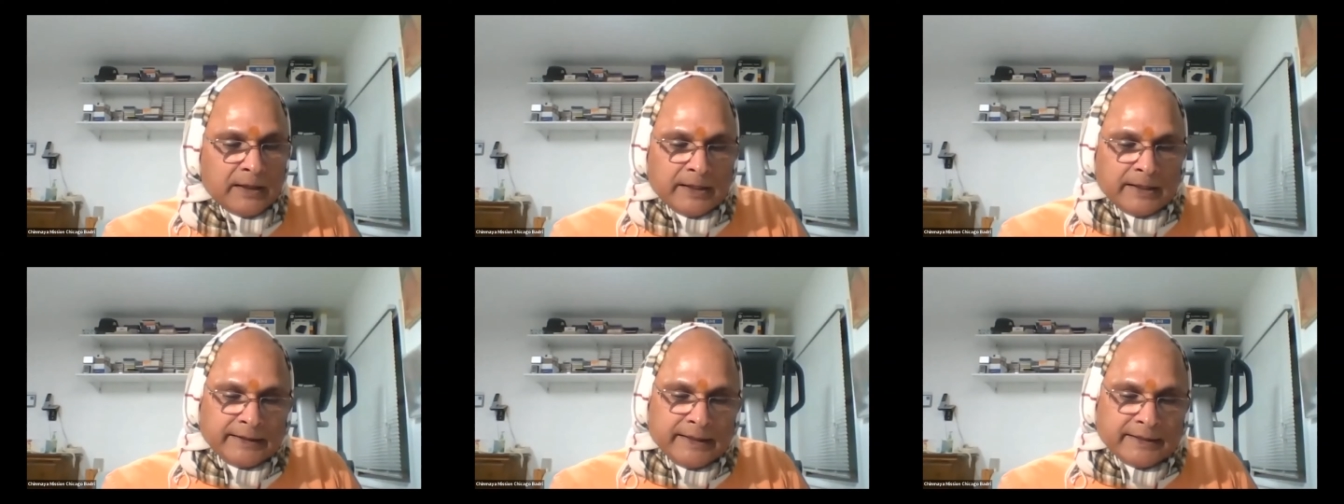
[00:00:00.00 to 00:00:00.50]

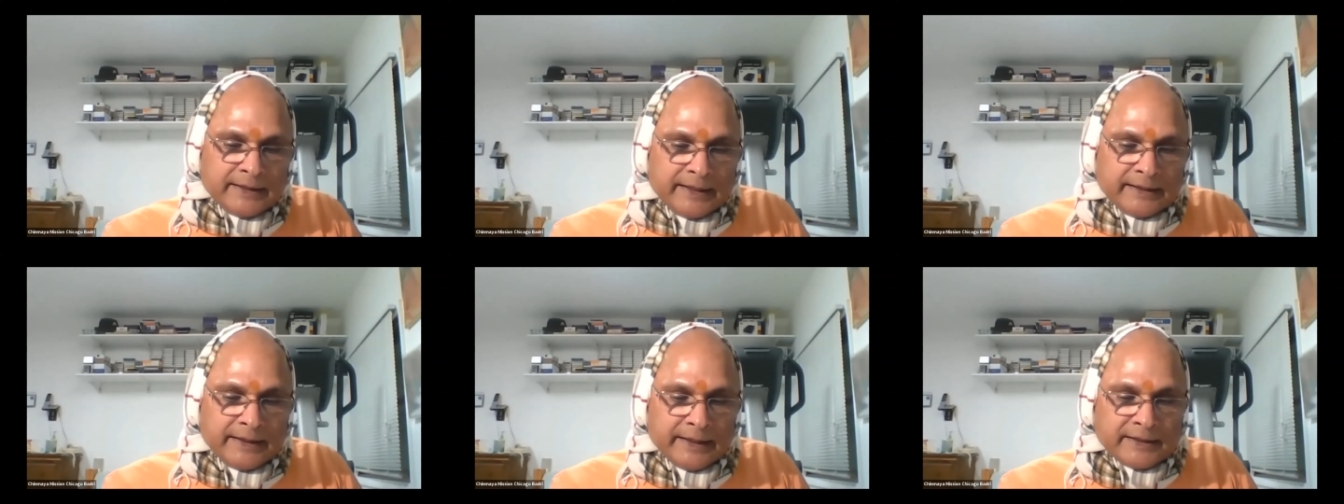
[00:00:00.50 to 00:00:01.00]
These three
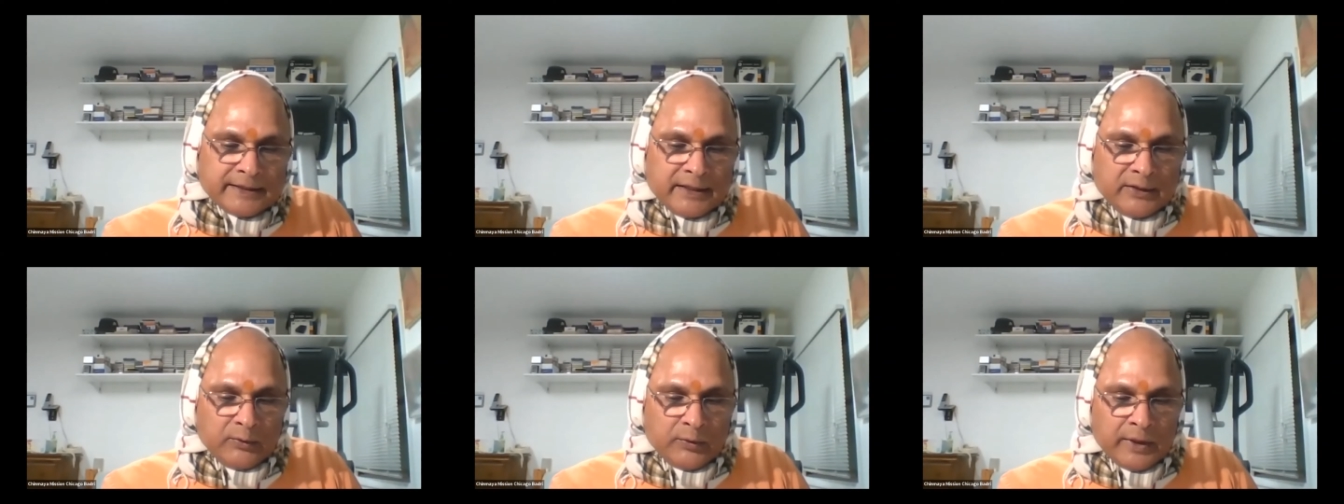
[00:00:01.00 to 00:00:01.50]
things
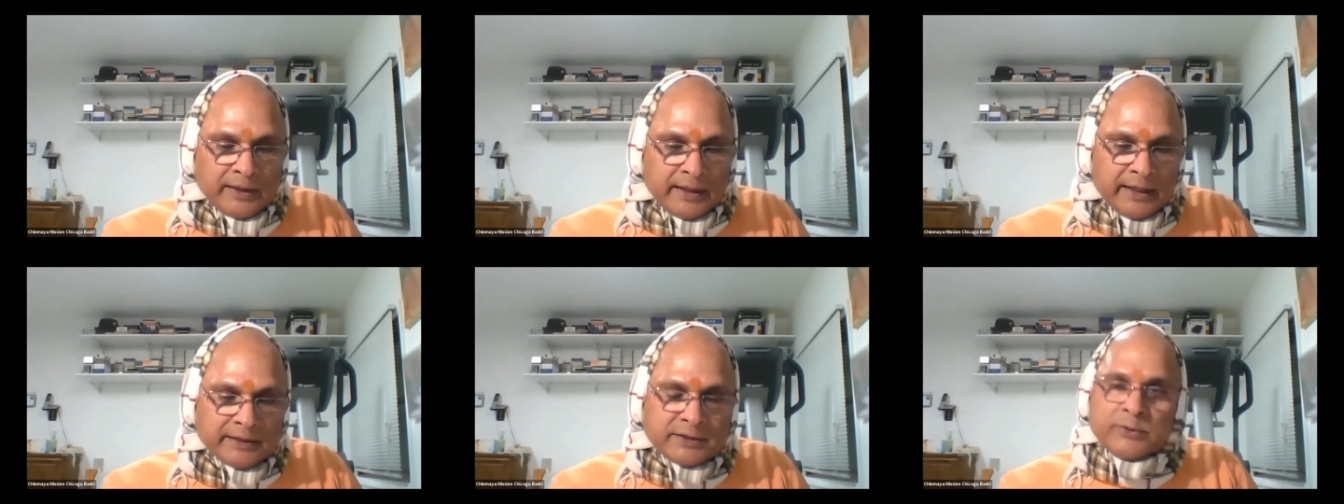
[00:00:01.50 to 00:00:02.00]
one
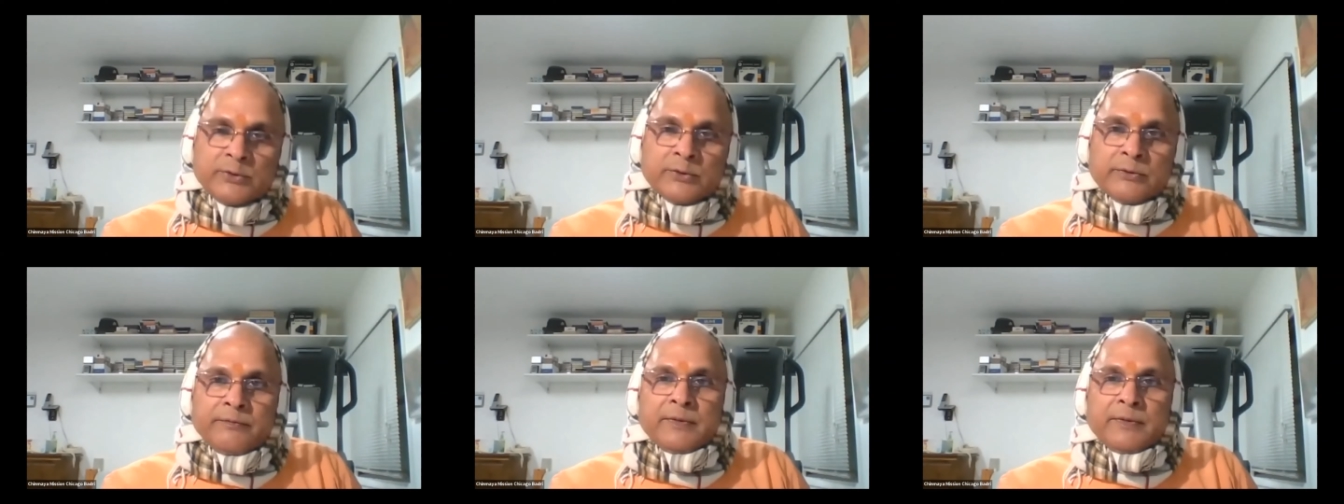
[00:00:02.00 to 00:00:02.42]
has to do.